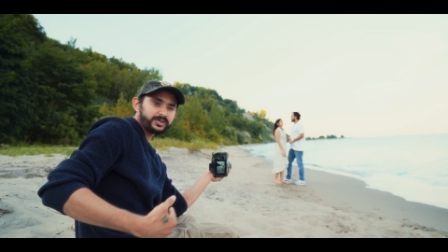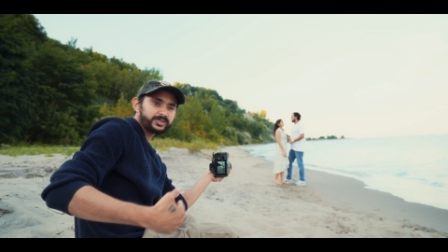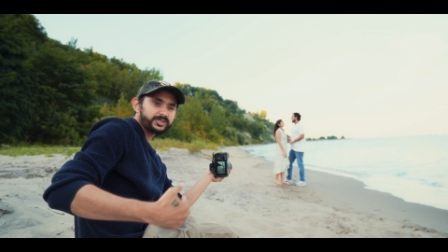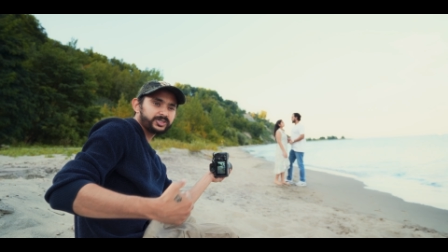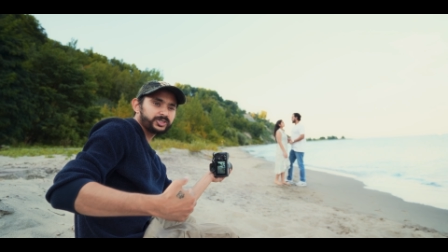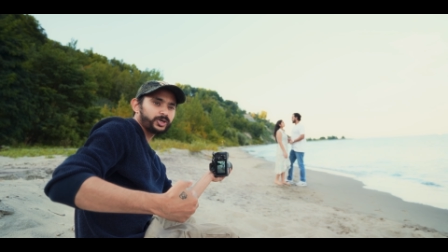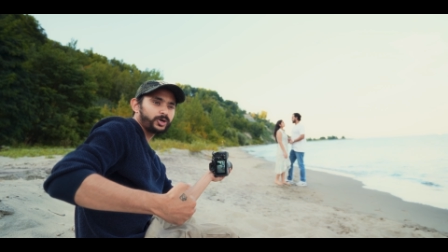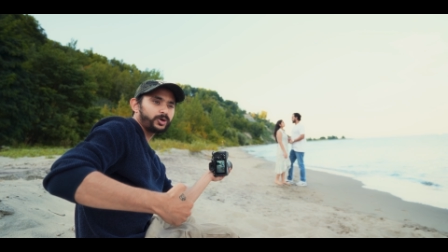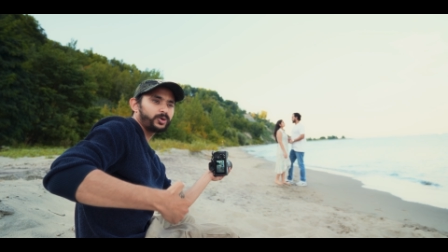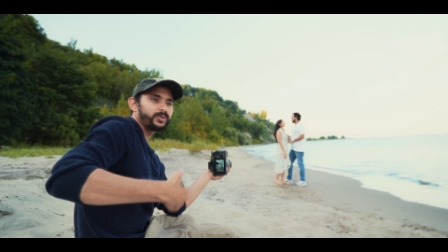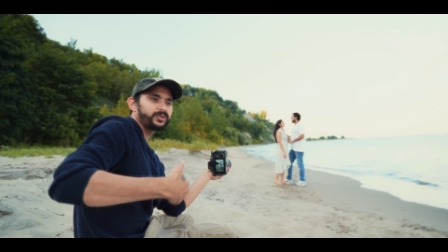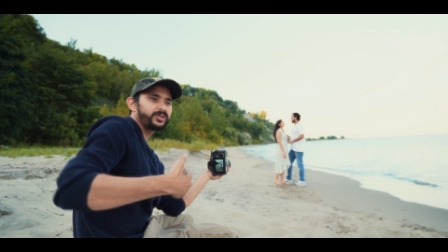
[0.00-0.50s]

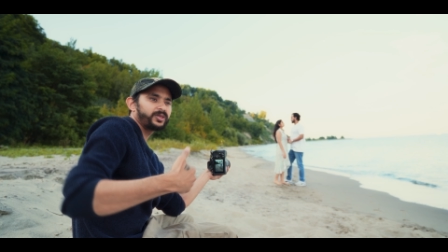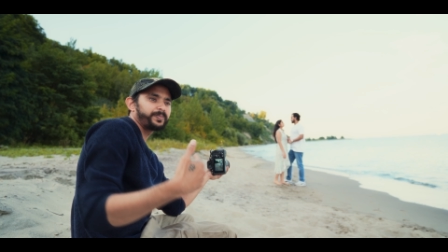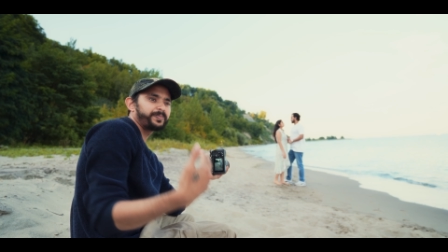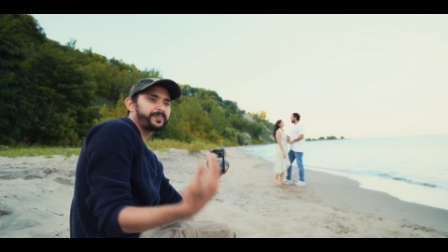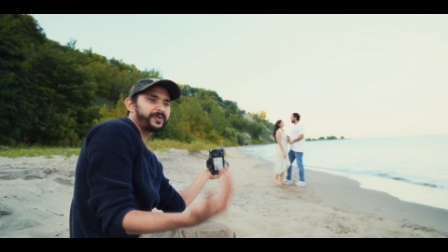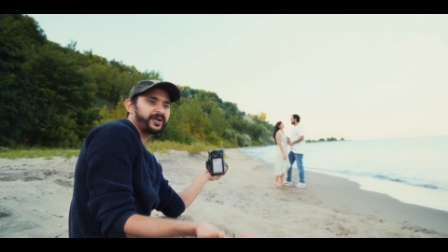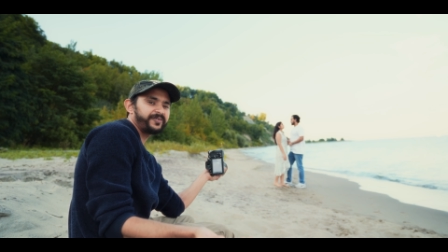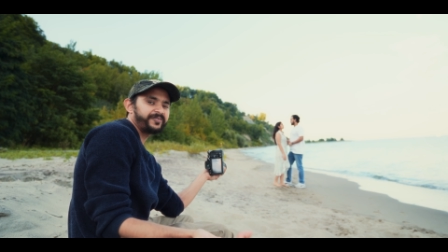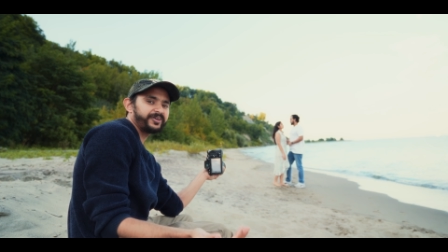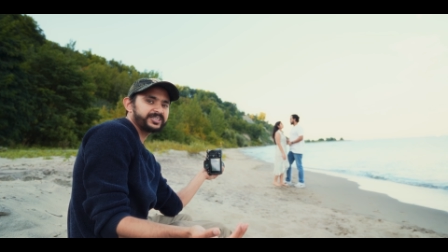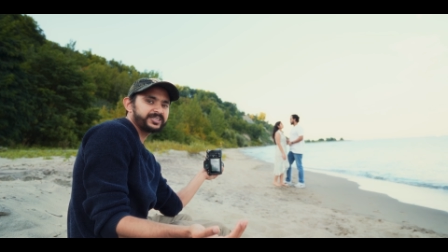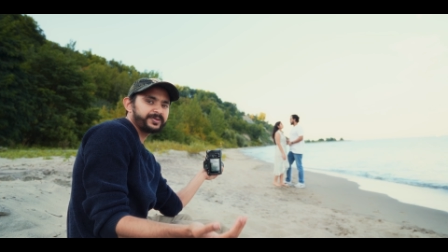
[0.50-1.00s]
So the
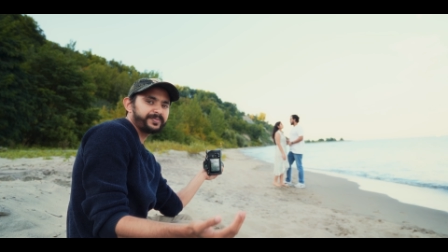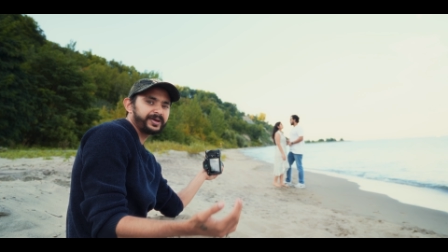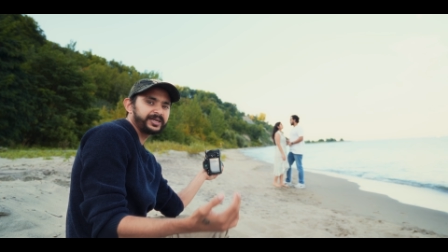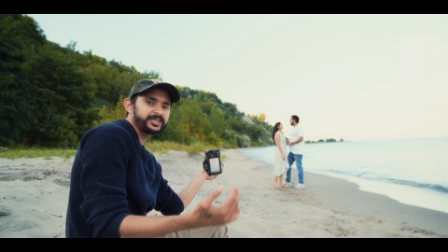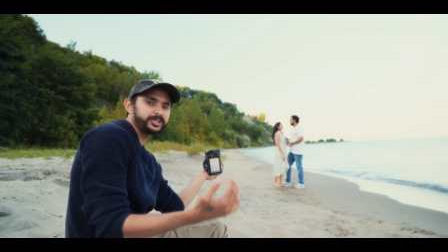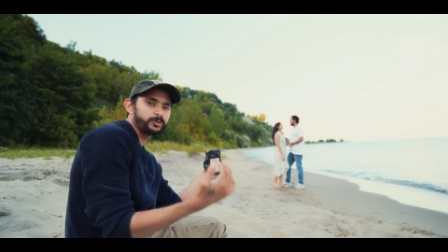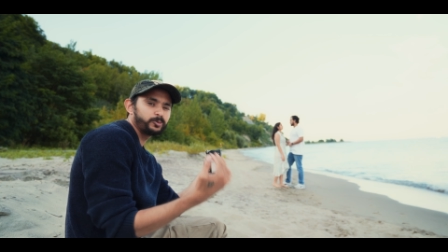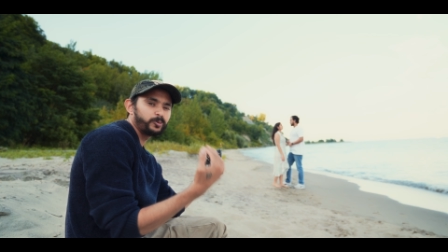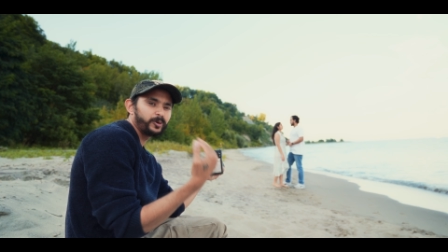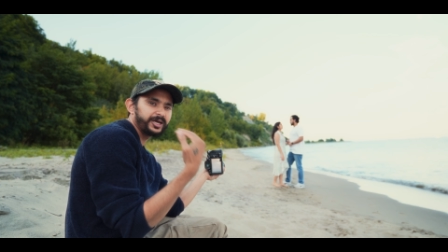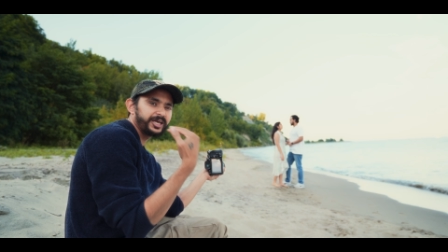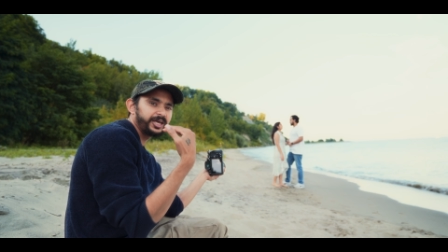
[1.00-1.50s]
previous image,
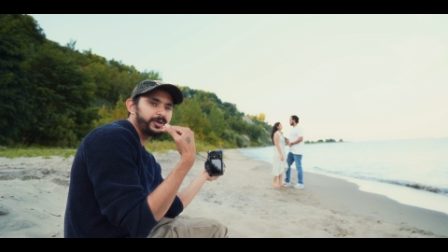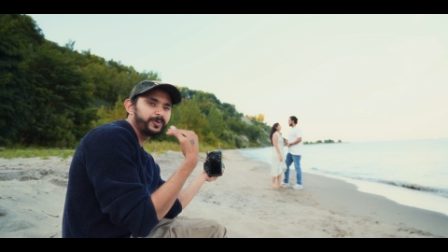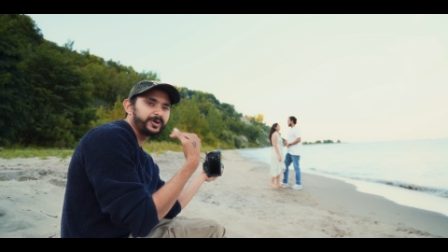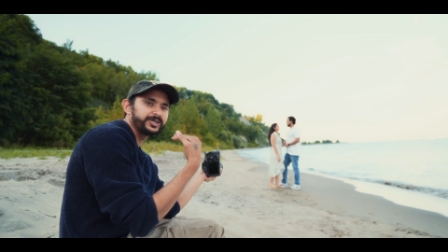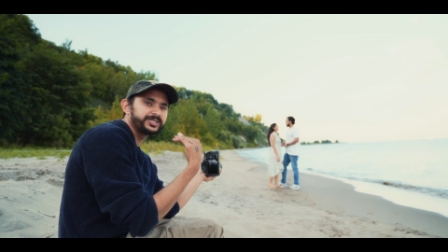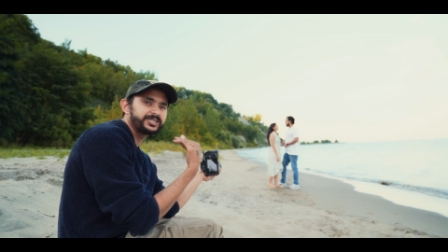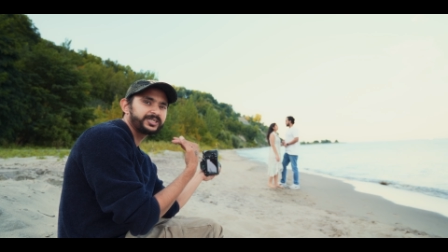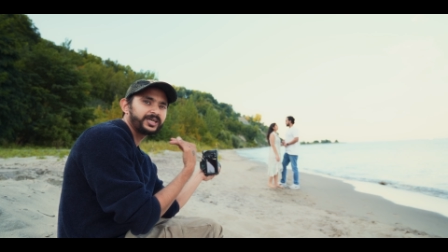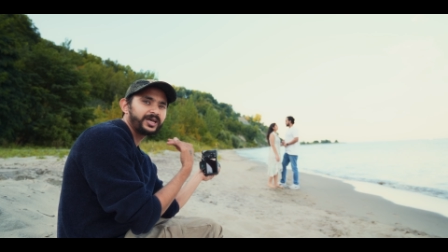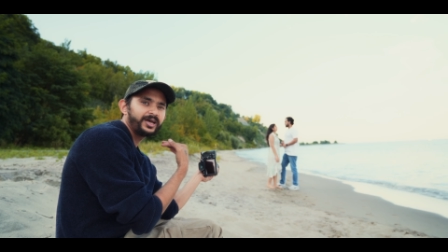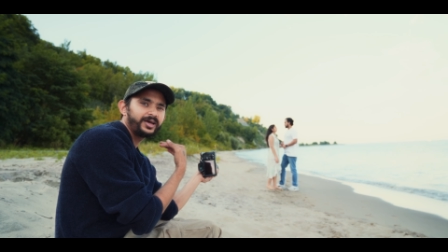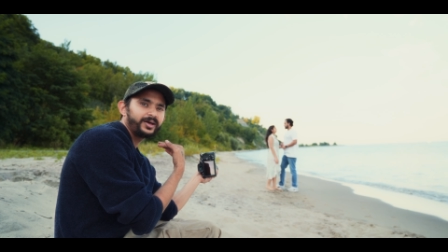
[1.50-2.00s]
it
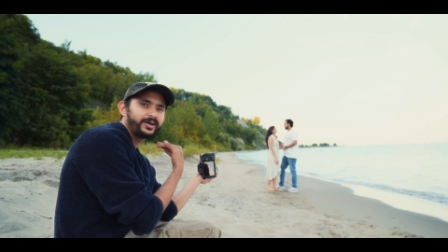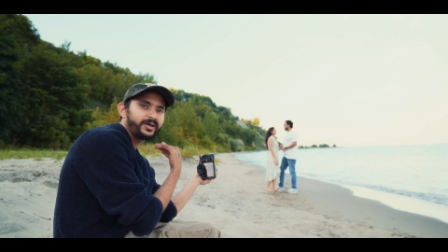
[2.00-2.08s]
was